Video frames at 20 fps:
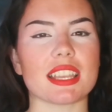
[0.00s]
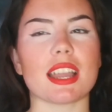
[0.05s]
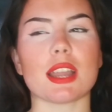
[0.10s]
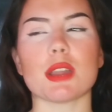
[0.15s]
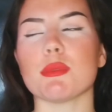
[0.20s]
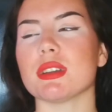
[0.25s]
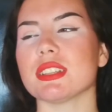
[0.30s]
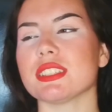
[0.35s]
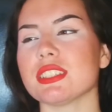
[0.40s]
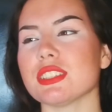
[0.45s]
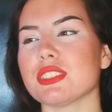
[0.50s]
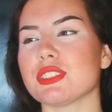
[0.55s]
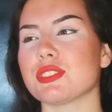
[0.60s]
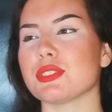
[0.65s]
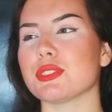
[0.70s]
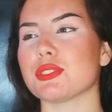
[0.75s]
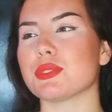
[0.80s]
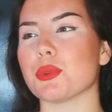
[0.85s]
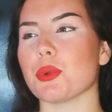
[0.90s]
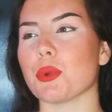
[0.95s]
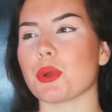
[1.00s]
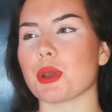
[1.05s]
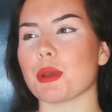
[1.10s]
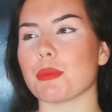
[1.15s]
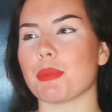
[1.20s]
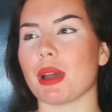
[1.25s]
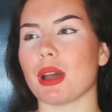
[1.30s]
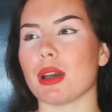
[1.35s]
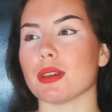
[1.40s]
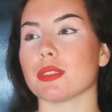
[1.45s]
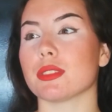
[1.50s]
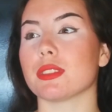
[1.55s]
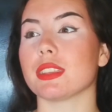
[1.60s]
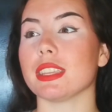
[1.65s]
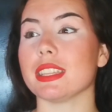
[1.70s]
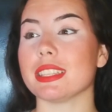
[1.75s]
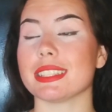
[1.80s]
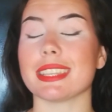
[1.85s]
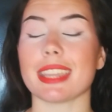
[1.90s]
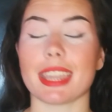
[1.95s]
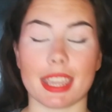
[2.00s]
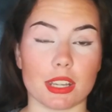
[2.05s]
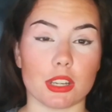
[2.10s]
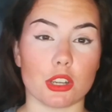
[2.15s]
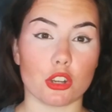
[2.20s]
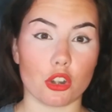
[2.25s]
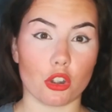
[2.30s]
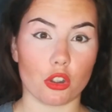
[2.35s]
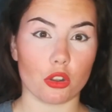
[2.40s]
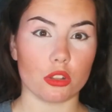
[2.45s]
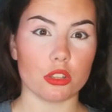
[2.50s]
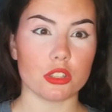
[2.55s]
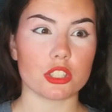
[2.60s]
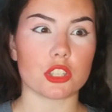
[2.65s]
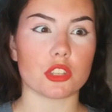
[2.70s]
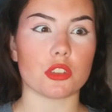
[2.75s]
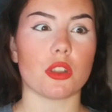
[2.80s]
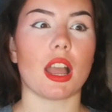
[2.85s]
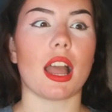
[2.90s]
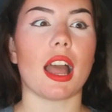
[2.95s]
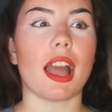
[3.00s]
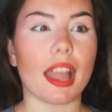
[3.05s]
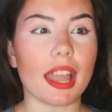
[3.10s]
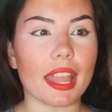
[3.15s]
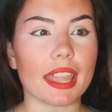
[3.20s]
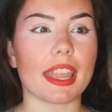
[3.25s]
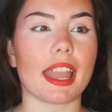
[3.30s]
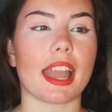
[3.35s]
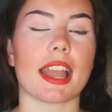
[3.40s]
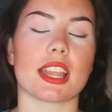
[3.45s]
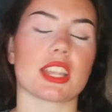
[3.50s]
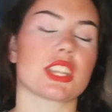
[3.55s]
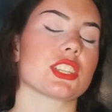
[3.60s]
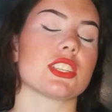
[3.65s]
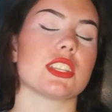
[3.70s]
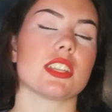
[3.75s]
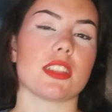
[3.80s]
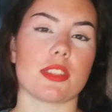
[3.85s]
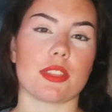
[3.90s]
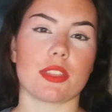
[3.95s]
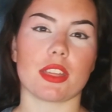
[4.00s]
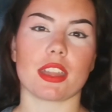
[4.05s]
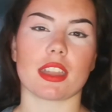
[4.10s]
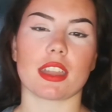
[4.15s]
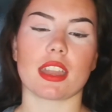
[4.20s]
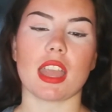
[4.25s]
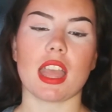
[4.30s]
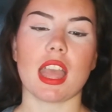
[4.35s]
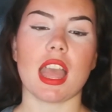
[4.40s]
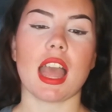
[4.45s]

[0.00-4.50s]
I wanted to talk about the 10 girls who I actually think